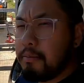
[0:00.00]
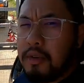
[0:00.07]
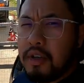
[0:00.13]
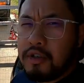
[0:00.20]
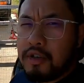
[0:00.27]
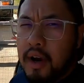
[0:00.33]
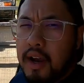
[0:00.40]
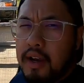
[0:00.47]
to
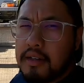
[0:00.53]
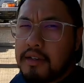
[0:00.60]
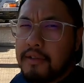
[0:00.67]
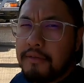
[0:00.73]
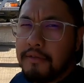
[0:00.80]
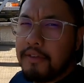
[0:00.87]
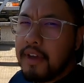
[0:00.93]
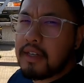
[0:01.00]
be trying to
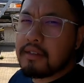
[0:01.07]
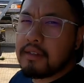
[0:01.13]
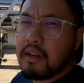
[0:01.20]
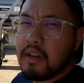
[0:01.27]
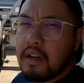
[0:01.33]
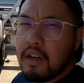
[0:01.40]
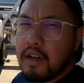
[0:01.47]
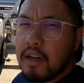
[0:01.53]
fix
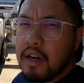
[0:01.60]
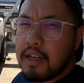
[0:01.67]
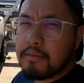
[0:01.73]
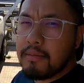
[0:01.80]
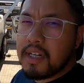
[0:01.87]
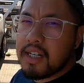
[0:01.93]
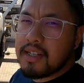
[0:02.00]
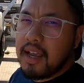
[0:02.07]
the hood
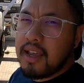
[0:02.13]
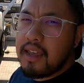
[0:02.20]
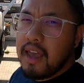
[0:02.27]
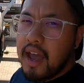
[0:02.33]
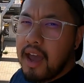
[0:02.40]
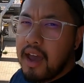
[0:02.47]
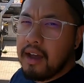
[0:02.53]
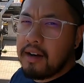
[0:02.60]
as much as I
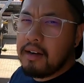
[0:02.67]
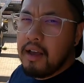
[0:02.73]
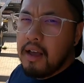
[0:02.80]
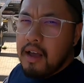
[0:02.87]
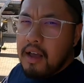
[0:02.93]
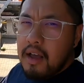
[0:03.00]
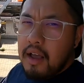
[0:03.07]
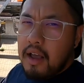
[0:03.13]
can.
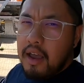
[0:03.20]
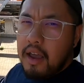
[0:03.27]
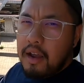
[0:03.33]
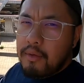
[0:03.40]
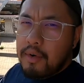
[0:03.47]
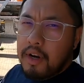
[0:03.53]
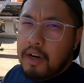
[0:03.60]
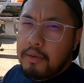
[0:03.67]

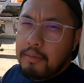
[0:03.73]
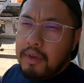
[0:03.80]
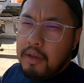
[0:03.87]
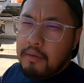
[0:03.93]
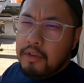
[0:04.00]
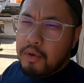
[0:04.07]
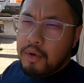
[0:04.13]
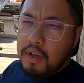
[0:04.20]
And we're going to
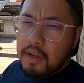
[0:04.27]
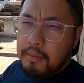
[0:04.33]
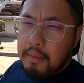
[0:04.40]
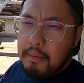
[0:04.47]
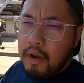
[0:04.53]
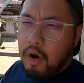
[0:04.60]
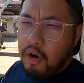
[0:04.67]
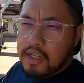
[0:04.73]
be doing
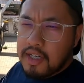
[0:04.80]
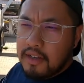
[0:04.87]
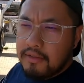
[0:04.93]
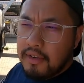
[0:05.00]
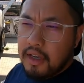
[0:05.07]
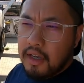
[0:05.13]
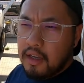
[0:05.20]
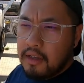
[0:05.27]
maybe
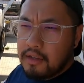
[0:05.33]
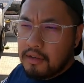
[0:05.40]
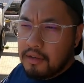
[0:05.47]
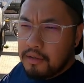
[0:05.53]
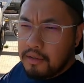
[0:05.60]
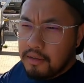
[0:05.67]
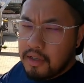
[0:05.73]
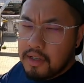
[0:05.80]
RTV
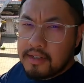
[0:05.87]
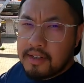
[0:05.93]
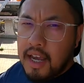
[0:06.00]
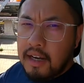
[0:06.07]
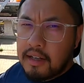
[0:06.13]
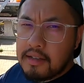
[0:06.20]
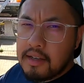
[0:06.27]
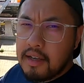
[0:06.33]
to the
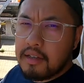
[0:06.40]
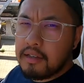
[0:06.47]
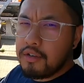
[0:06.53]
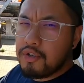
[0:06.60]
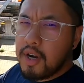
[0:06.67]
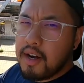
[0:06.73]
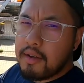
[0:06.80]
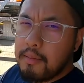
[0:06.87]
skeleton to
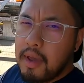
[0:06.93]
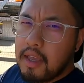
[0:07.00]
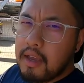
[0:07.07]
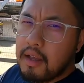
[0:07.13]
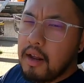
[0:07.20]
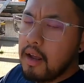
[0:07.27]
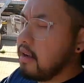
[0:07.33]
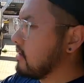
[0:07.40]
try to make
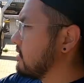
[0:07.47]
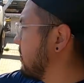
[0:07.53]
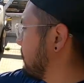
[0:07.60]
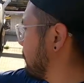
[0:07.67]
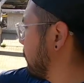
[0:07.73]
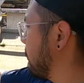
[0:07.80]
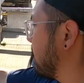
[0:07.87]
it stiffer